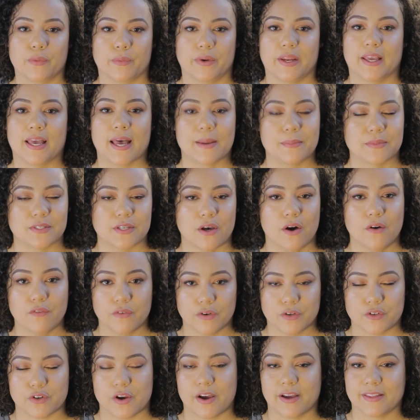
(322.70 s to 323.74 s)
when it comes to
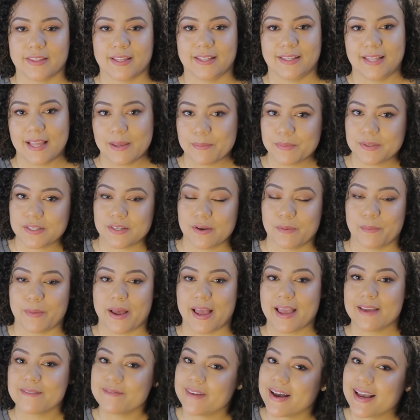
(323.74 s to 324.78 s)
overdrawing the lips, so
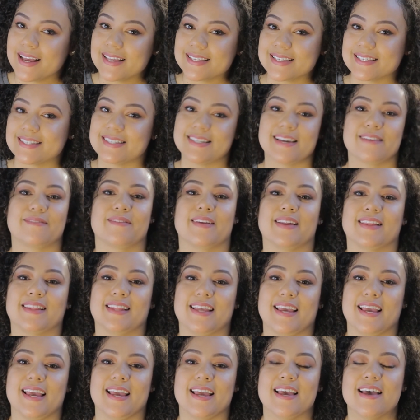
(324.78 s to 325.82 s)
my advice is
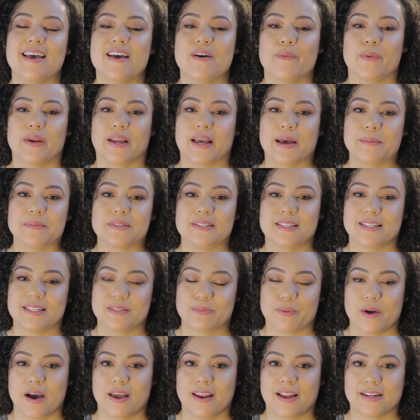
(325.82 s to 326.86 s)
definitely, when it comes to this
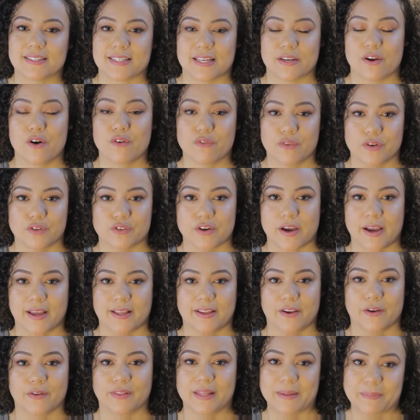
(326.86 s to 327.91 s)
product and overdrawing
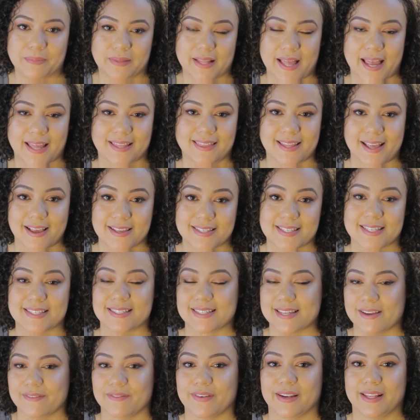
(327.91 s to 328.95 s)
your lip line, less is
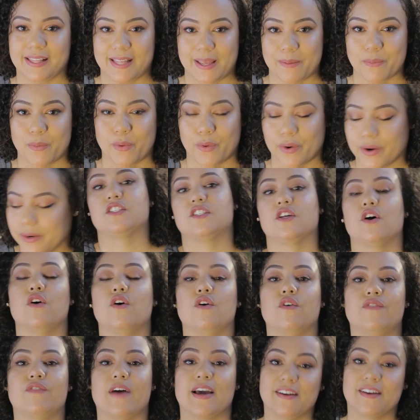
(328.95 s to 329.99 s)
definitely more. So
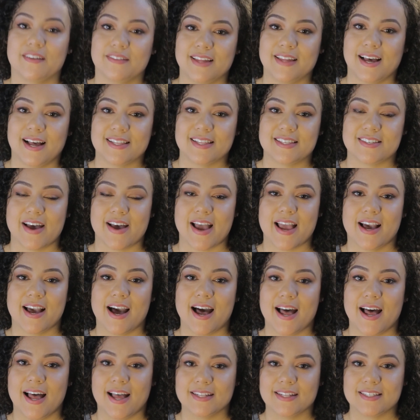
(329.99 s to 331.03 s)
final thoughts, I
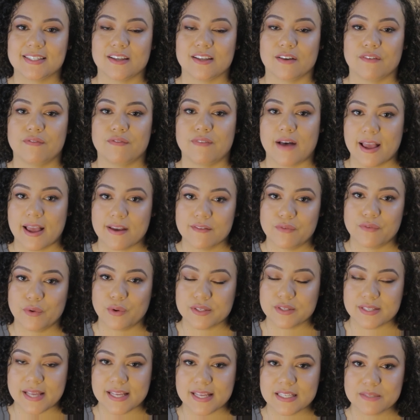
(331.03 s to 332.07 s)
got five
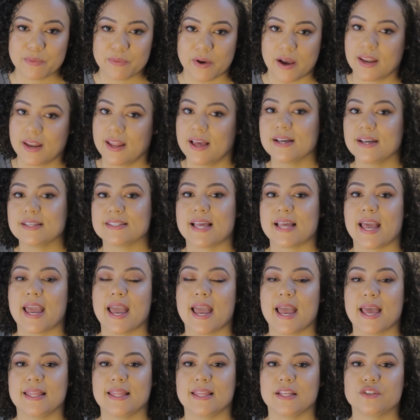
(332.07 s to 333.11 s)
full-size products,
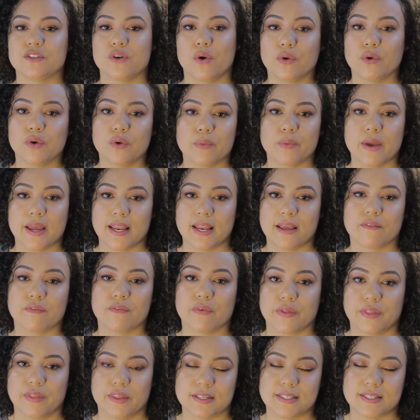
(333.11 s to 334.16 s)
and the total rating
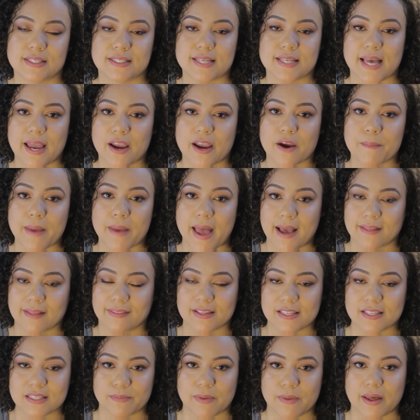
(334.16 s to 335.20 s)
for this entire bag
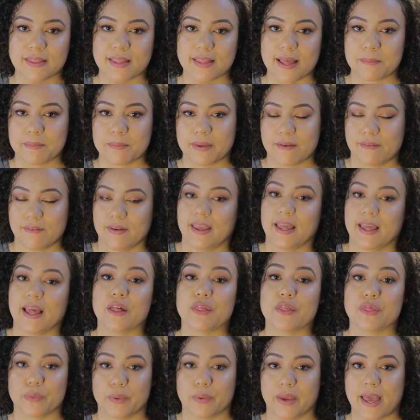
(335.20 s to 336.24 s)
this month, I'm giving it a
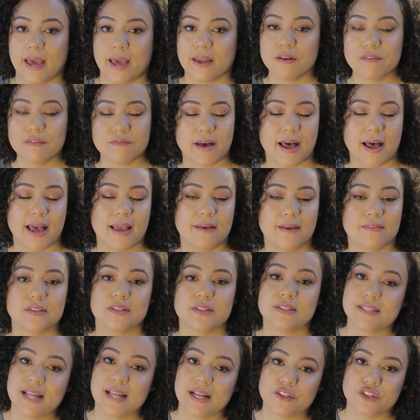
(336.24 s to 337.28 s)
three out of five, so
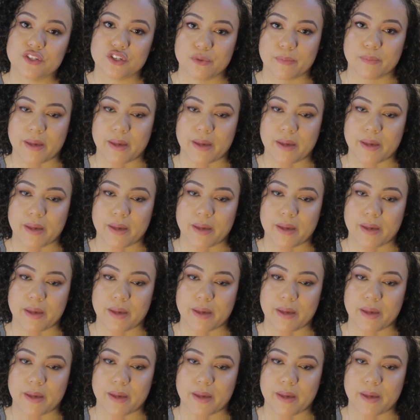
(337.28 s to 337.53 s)
it's not too